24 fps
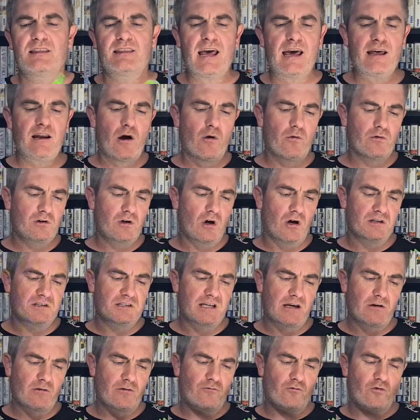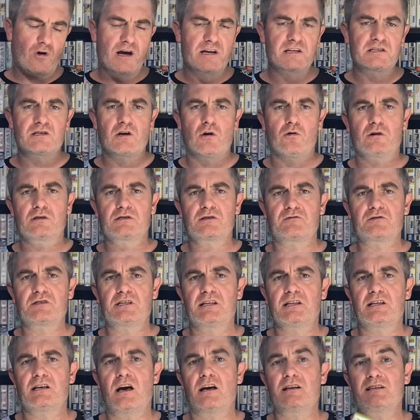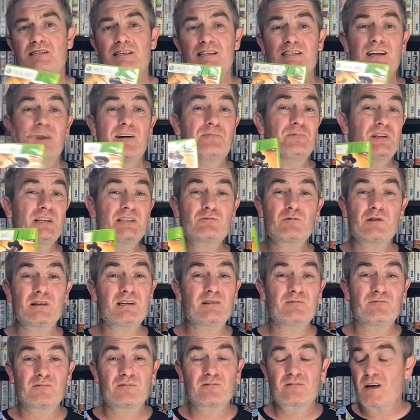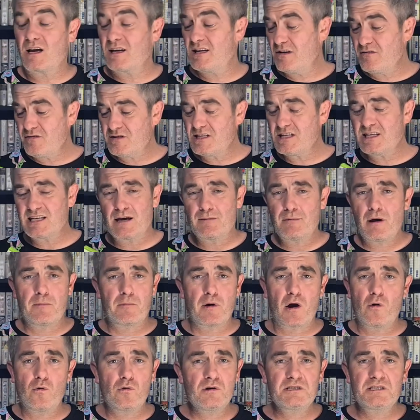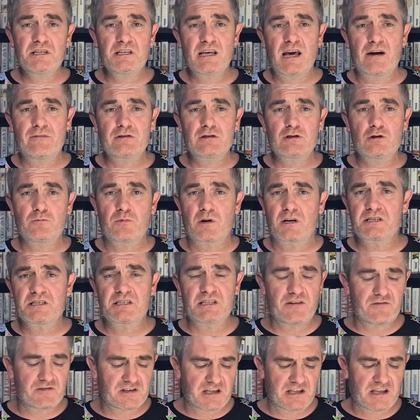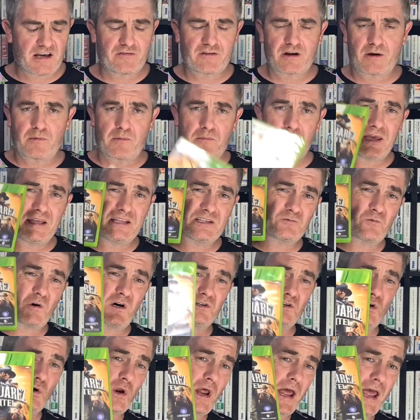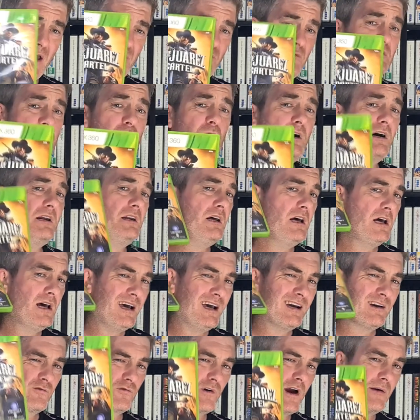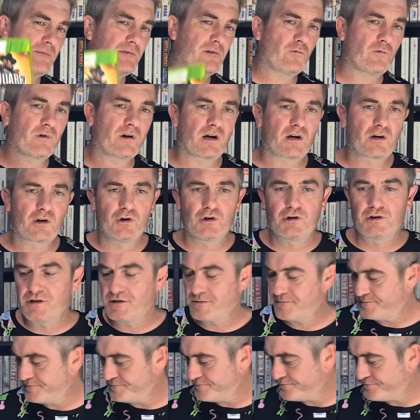That I would kind of take with a grain of salt because I've seen that it's just this one. I never see come up. I always see the other two, but I just never see the other come up. Hence why I don't have this one. Grabbed it when I could.